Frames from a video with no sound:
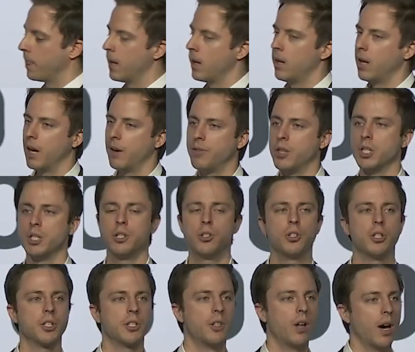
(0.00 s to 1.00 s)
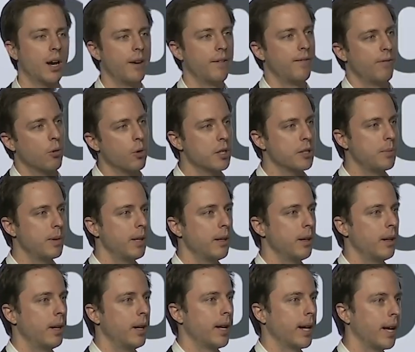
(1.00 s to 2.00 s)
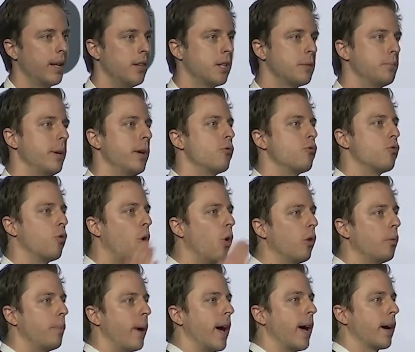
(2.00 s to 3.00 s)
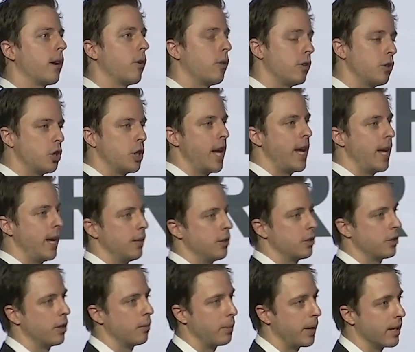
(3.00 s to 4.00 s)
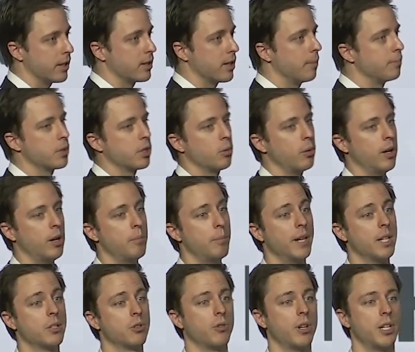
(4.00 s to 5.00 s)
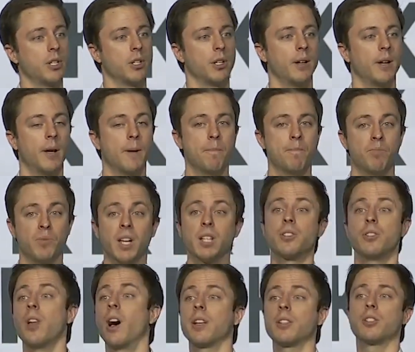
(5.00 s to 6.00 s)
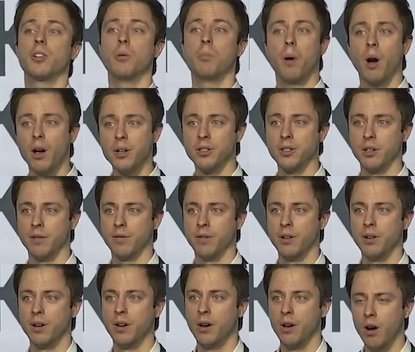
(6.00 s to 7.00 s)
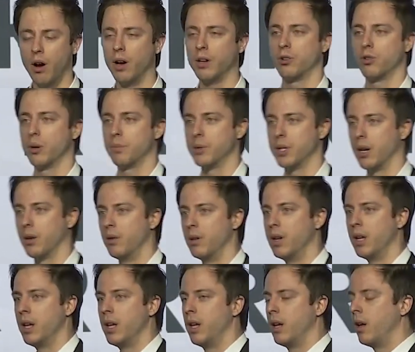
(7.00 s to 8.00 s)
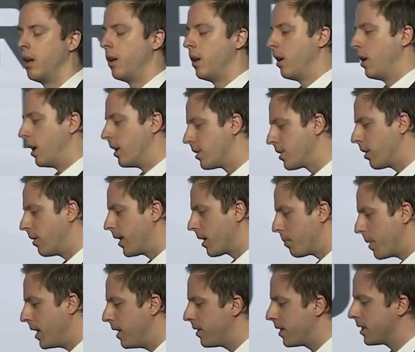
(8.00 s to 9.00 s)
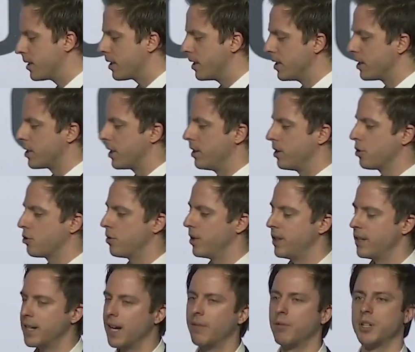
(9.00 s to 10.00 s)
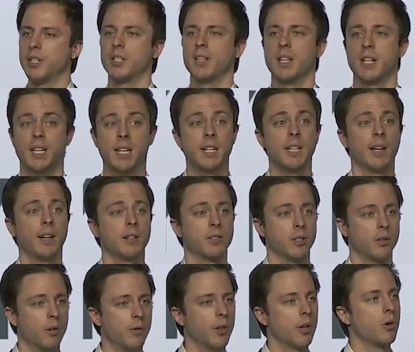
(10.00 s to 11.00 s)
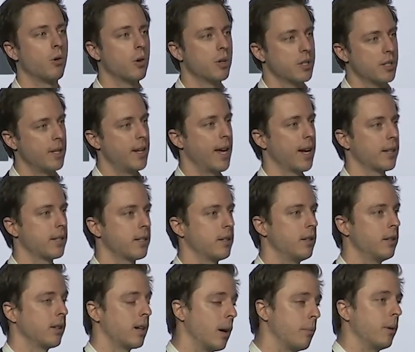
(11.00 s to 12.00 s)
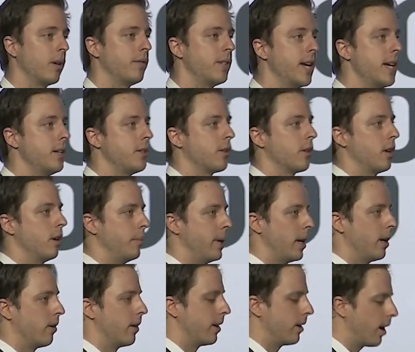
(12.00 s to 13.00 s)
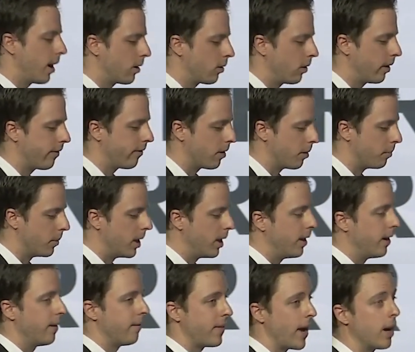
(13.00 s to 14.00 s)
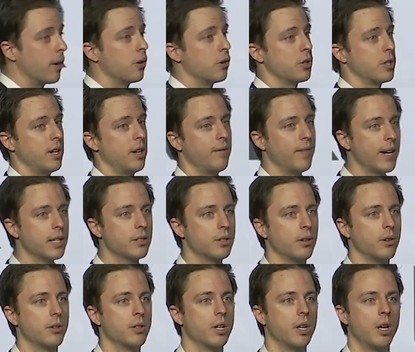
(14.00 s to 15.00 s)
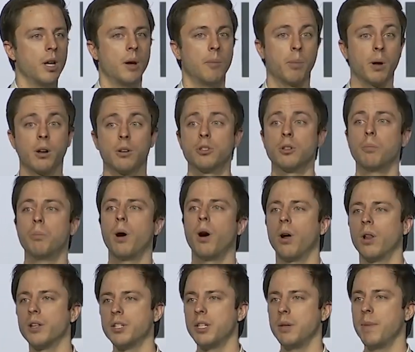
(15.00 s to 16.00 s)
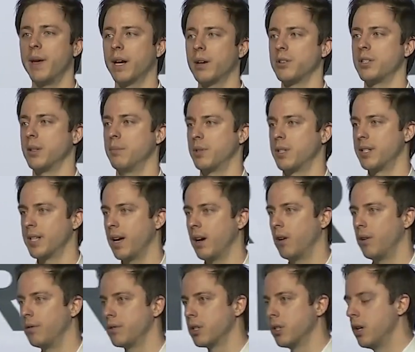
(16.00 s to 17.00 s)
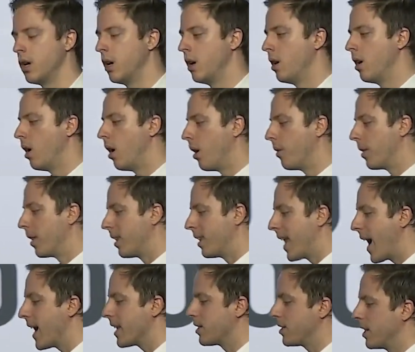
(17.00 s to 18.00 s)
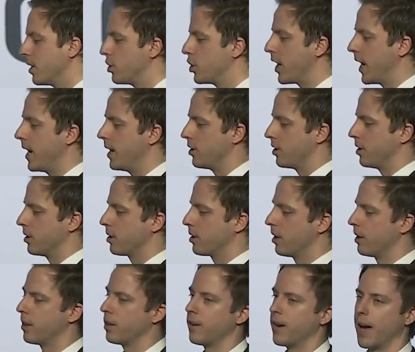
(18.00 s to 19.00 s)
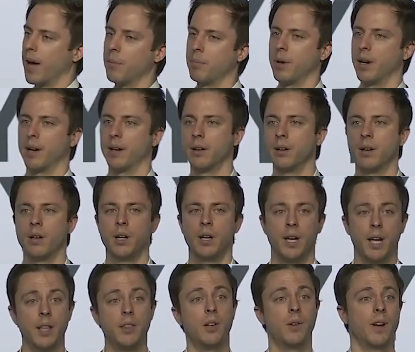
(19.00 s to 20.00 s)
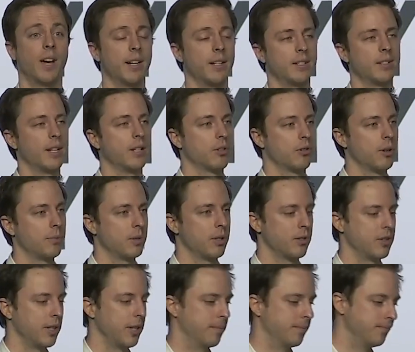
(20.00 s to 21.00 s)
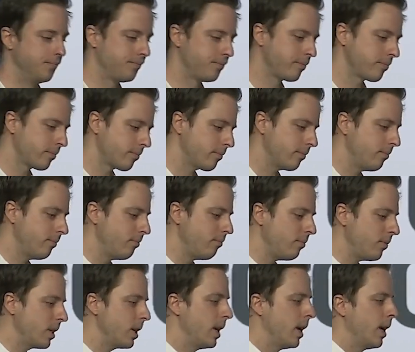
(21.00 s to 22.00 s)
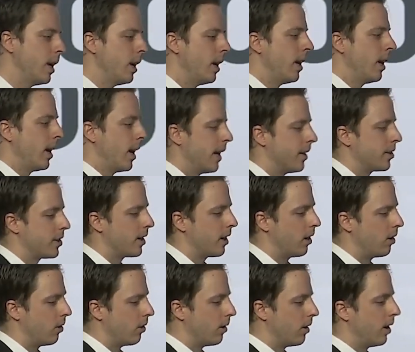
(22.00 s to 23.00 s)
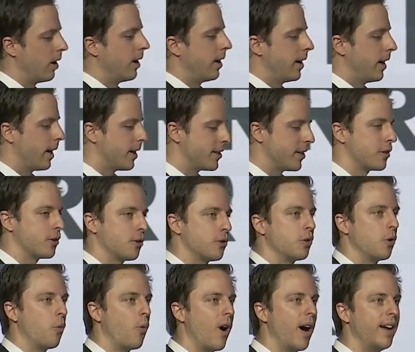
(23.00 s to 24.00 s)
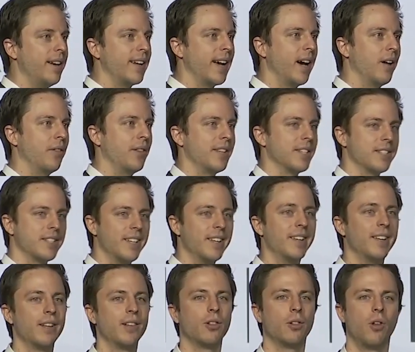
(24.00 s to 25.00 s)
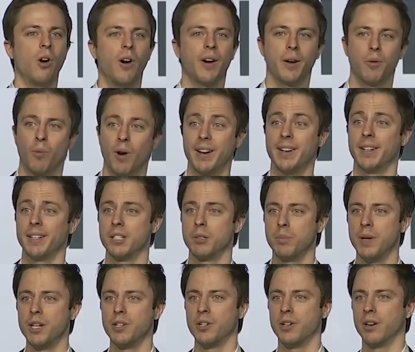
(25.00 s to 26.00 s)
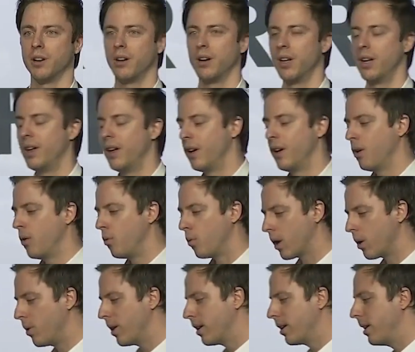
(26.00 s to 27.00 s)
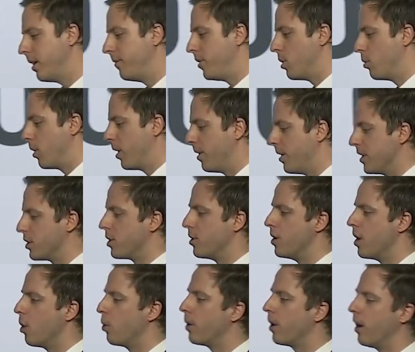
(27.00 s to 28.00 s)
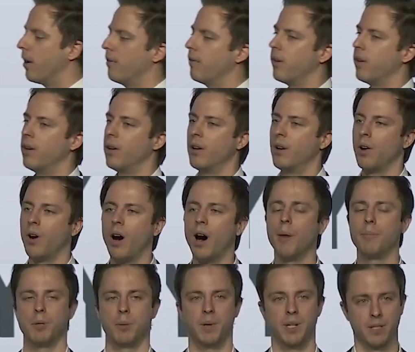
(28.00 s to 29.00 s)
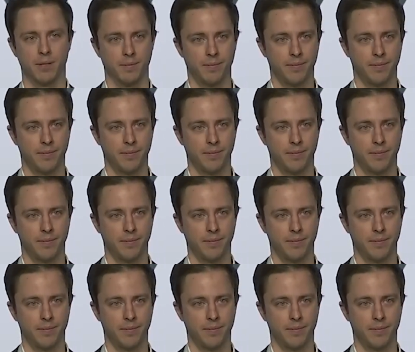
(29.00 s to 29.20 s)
If this is just non-enforcement, can this be rolled back or changed by a subsequent administration that's not so positive on crypto? And so like many things in this industry, the devil is in the details, and over the course of the next couple of days, you're going to be hearing not only from founders and investors, but also policymakers themselves on the lasting changes that are happening in the United States crypto scene. And so as I start to wind down this long and winding speech here, what I want to leave you with is a note of optimism.